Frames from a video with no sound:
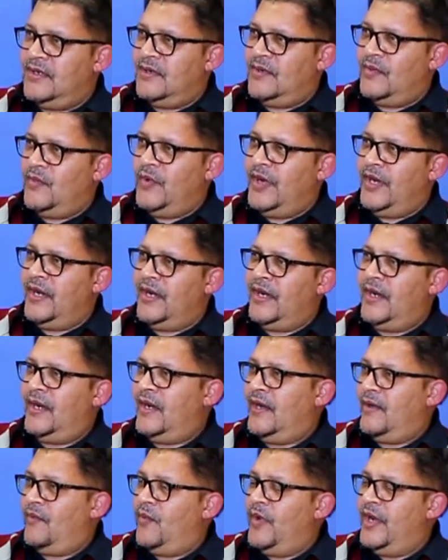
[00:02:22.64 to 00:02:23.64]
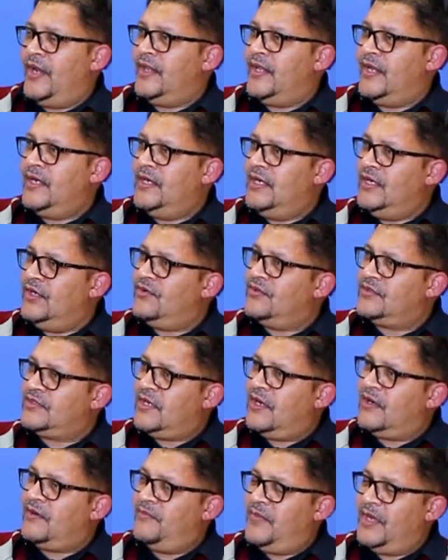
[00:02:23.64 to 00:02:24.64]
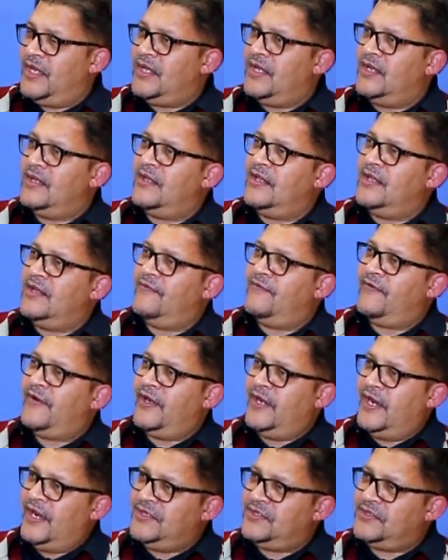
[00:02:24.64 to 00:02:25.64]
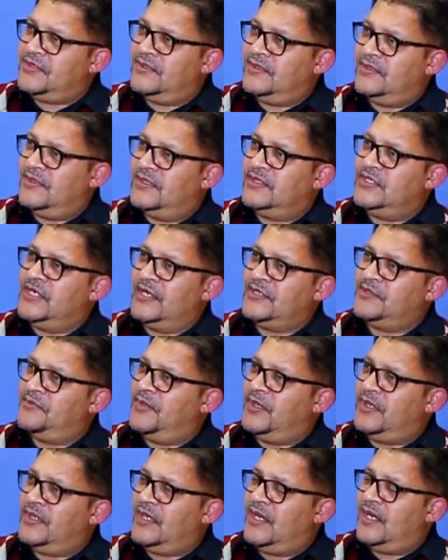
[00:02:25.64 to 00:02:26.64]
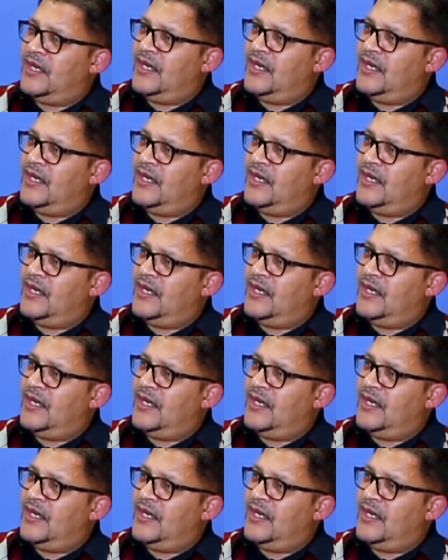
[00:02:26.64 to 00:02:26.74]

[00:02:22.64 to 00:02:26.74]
Where they need to start making the financial judgment